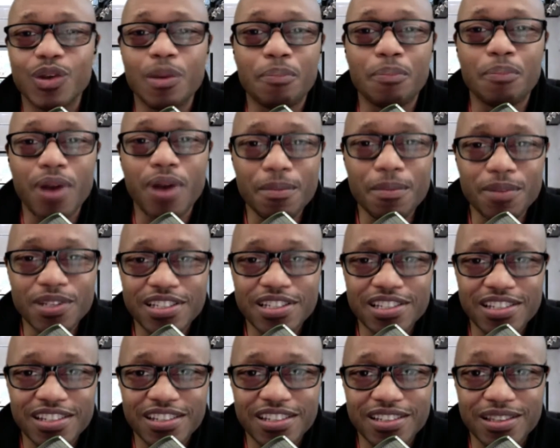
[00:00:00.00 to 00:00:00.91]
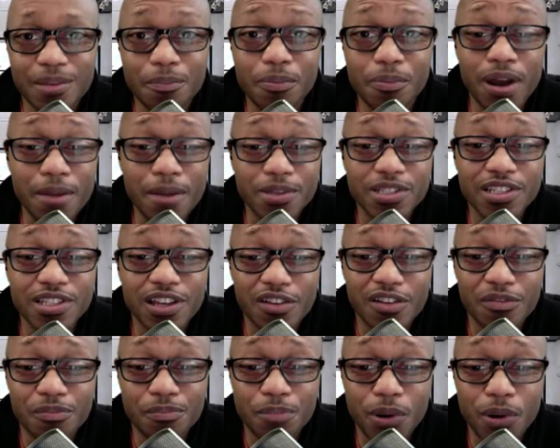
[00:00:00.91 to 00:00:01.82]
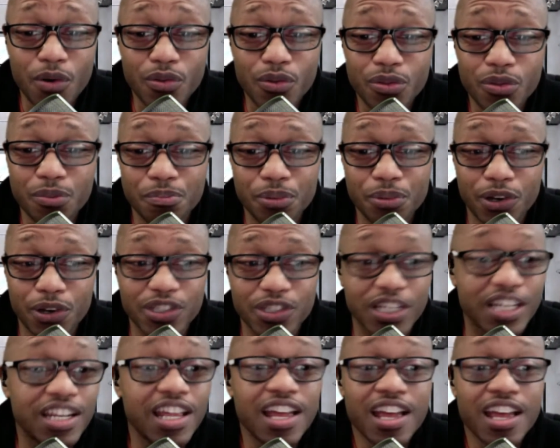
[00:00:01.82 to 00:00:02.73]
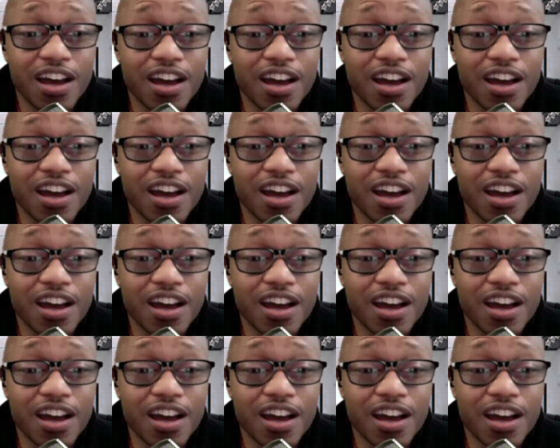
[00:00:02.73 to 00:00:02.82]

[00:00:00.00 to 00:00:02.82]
premise of both books and